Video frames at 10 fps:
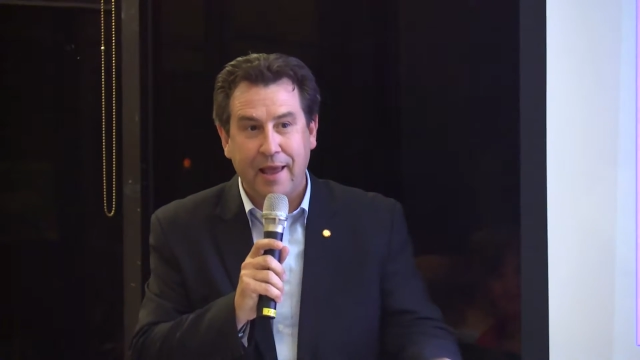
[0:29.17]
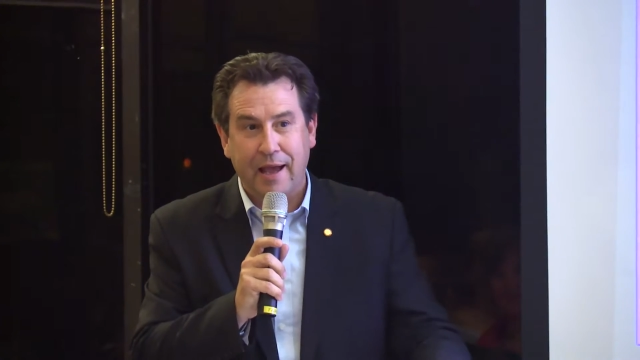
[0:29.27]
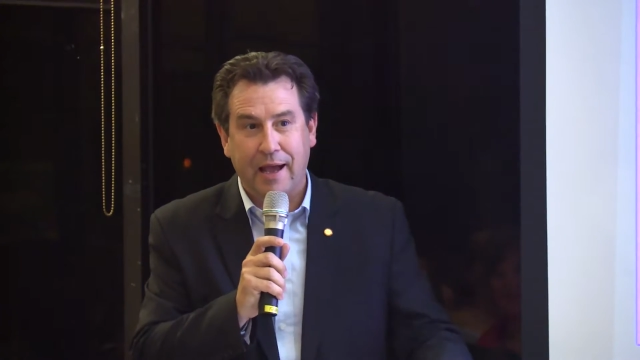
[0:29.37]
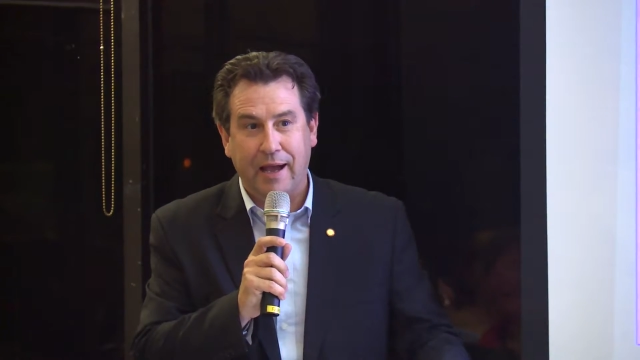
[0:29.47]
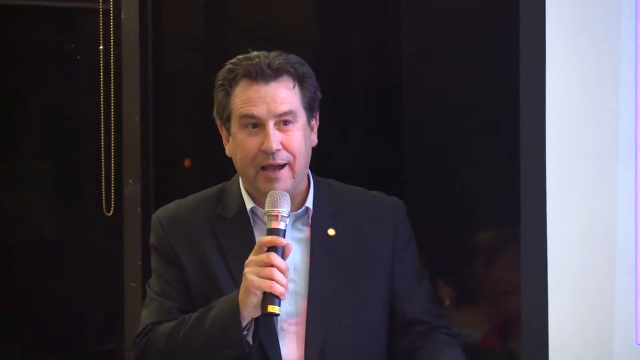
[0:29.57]

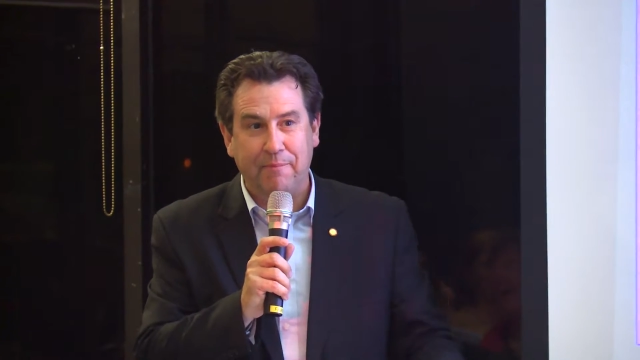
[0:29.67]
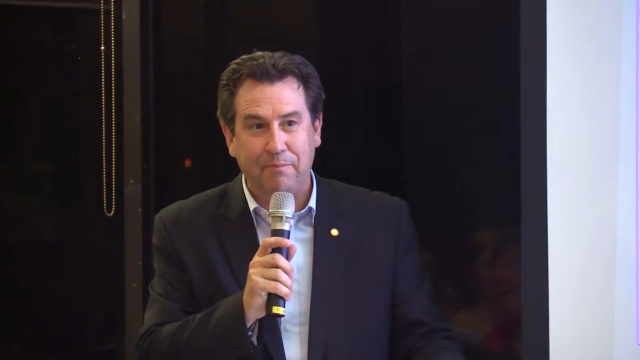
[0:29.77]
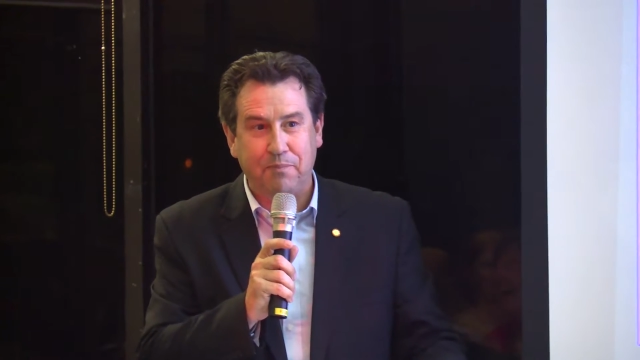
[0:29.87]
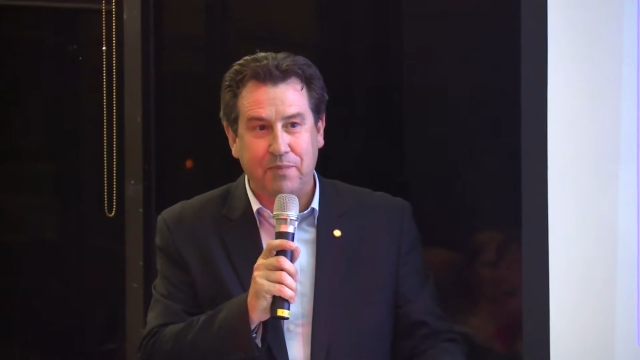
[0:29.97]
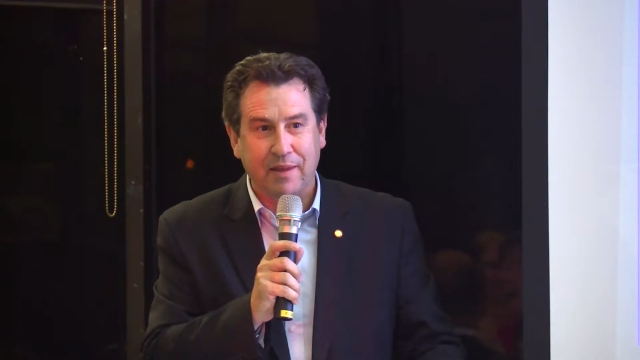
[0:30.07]

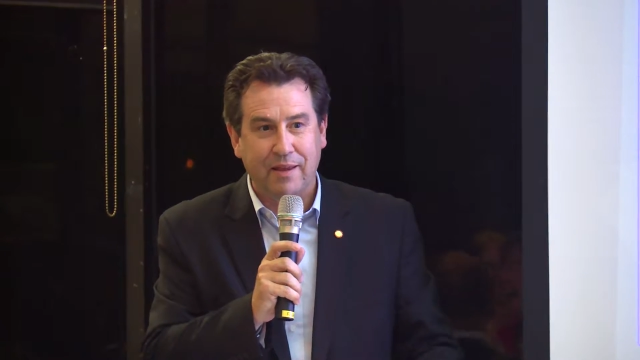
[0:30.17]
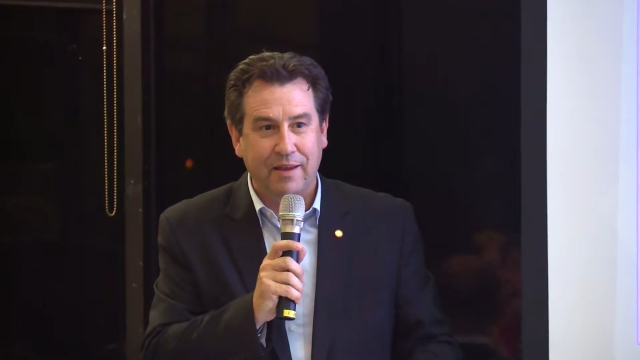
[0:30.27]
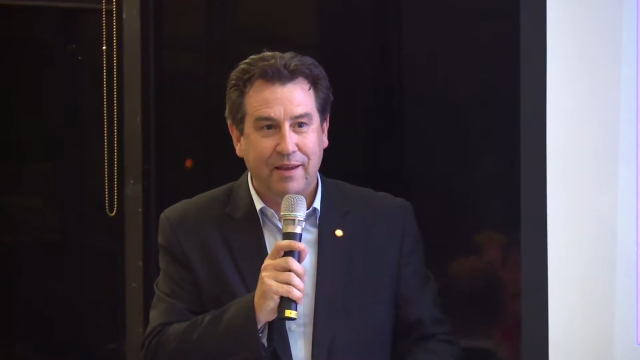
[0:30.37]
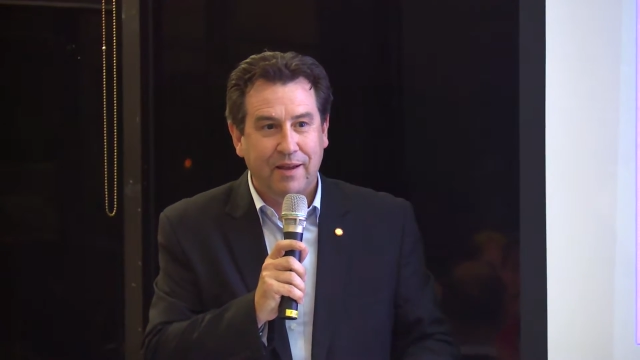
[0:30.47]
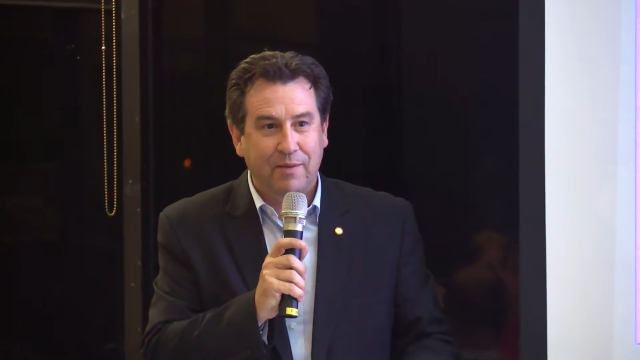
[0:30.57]

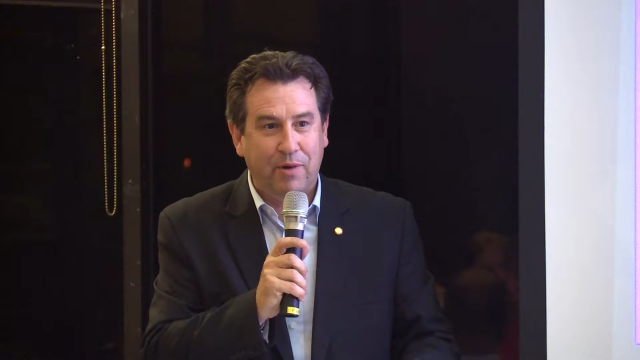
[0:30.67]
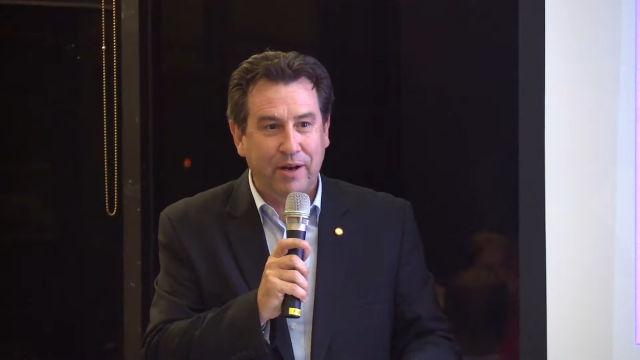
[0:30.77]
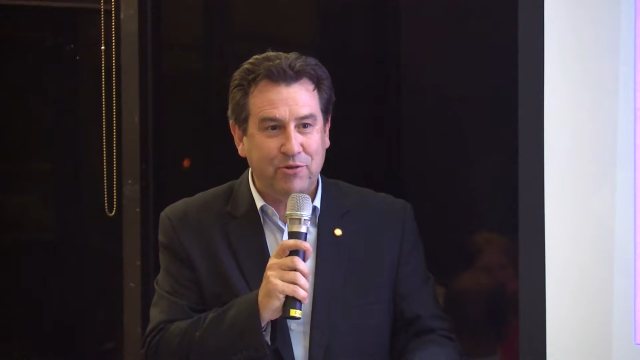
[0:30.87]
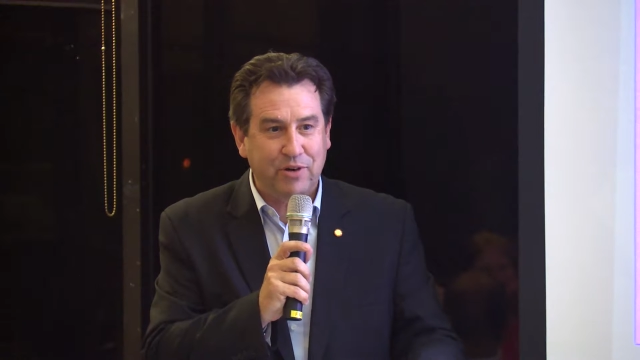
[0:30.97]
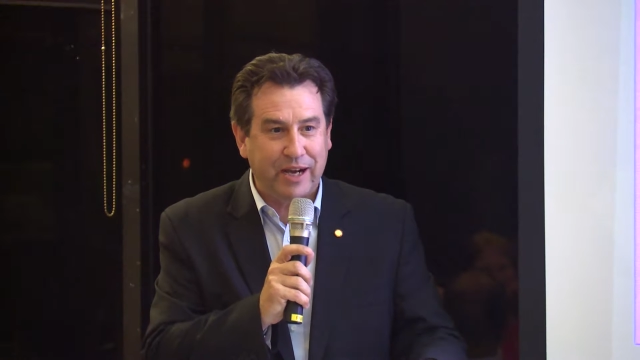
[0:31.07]

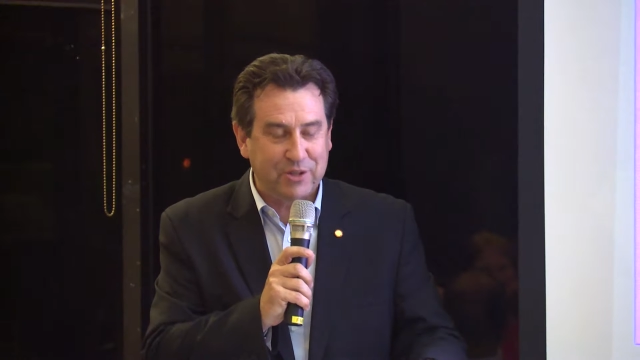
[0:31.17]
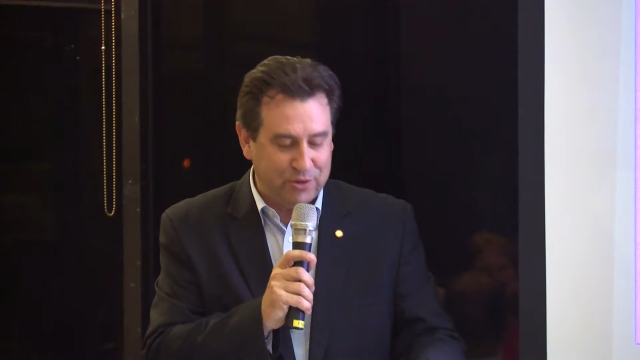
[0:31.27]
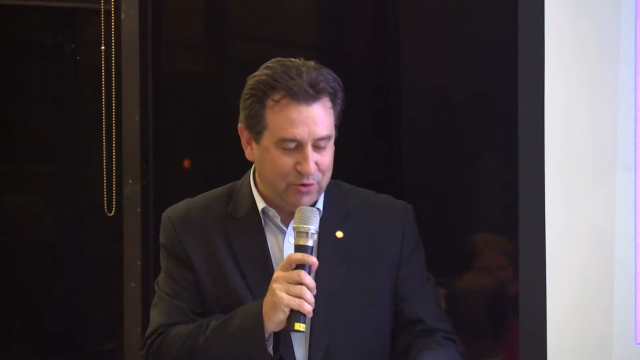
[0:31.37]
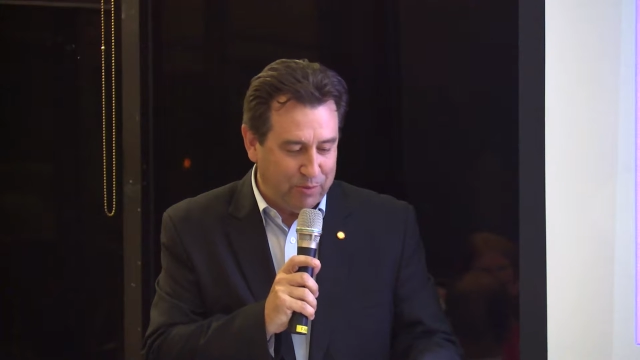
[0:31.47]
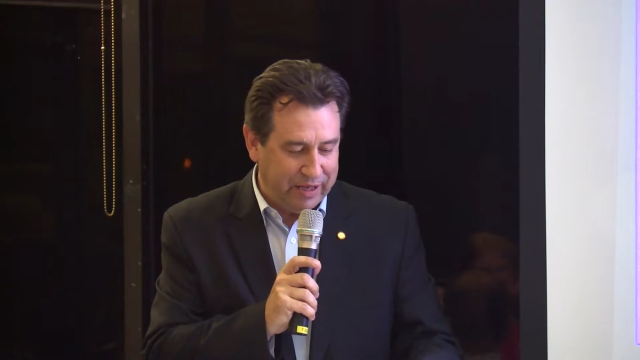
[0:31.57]
My
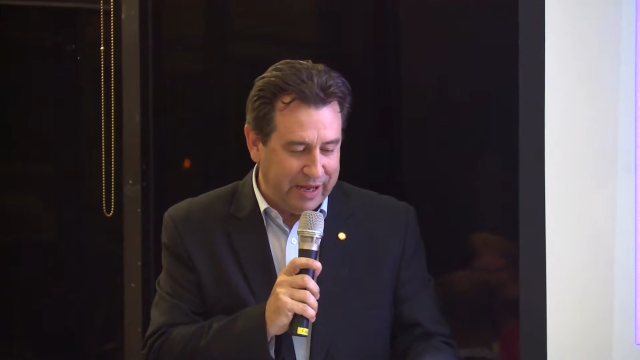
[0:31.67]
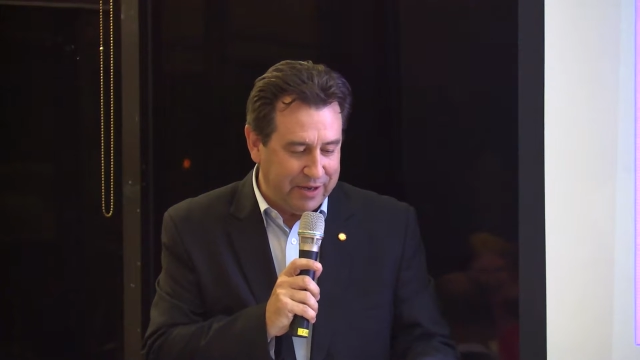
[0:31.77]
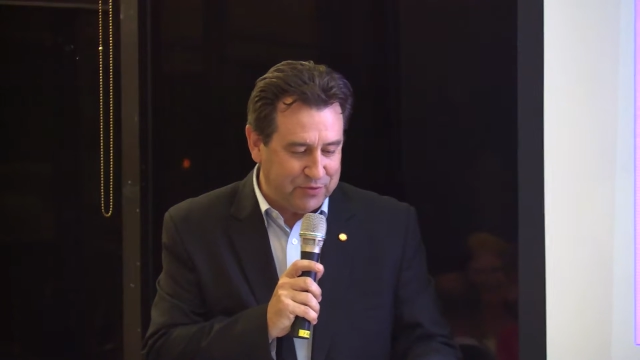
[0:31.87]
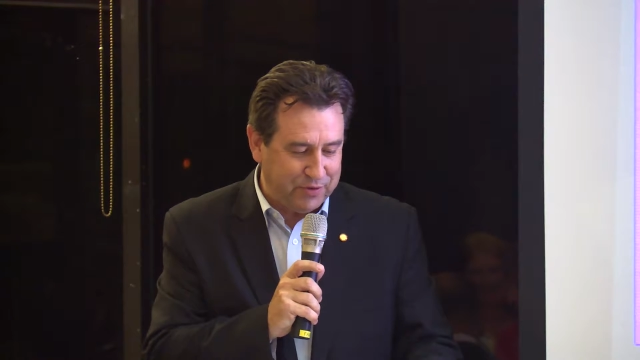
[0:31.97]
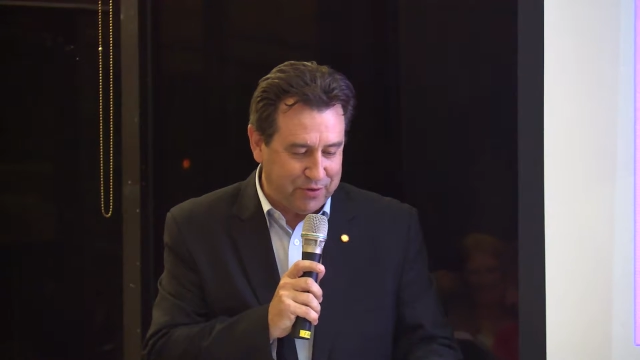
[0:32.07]
introduction normally
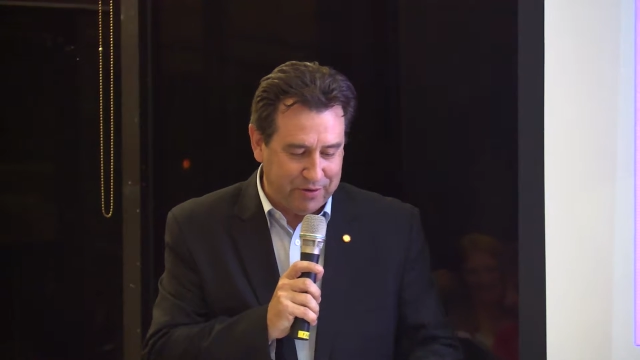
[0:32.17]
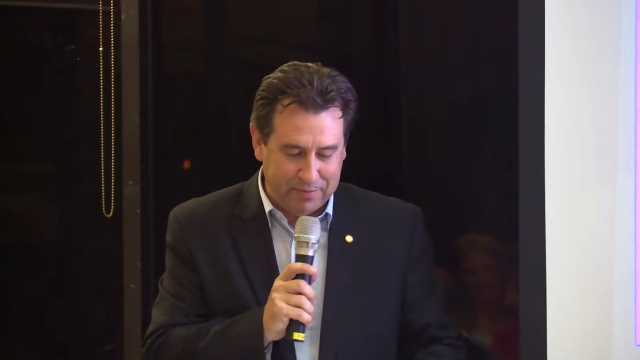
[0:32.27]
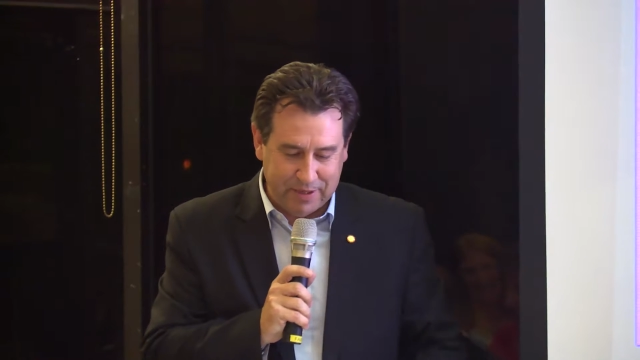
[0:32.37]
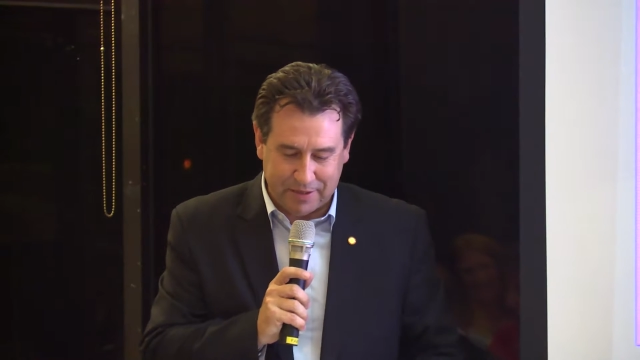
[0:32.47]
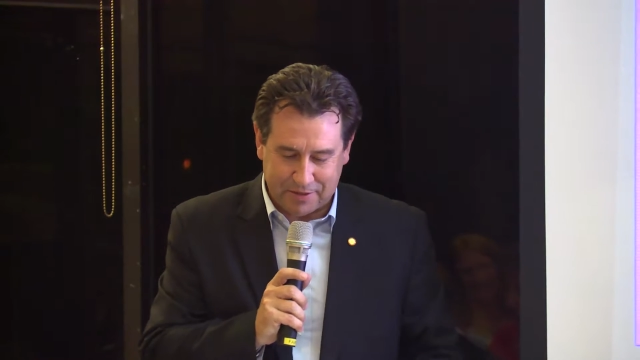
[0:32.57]
goes for 3
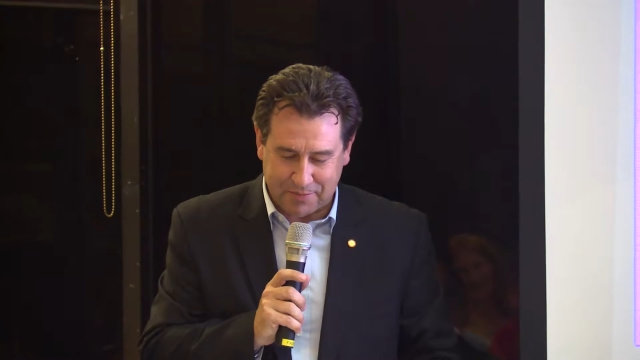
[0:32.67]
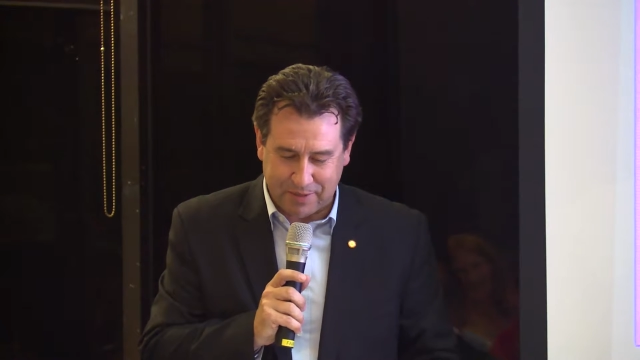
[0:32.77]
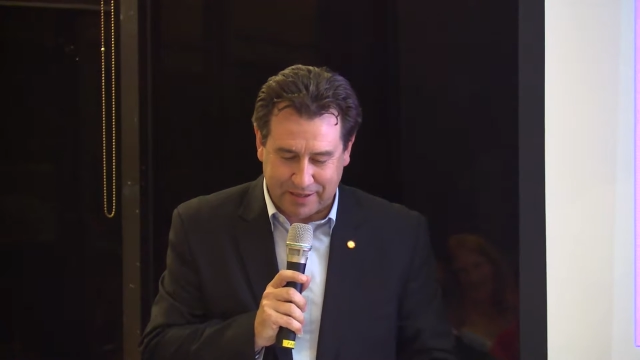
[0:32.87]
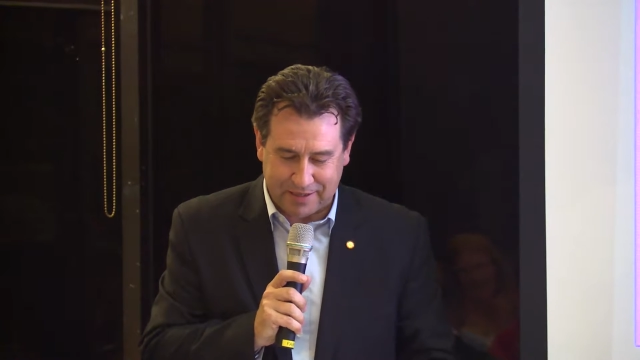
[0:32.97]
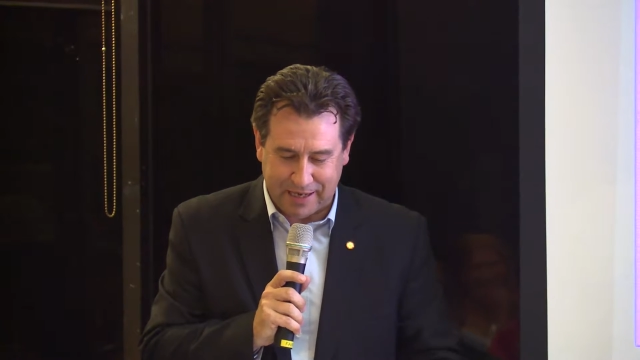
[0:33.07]
minutes,
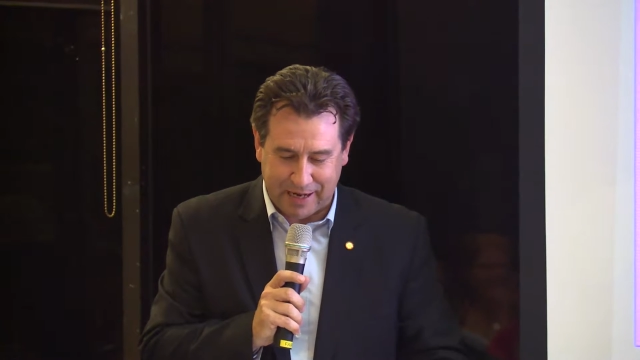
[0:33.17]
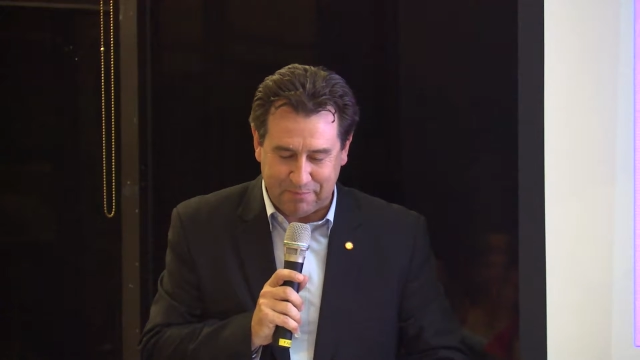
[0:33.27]
but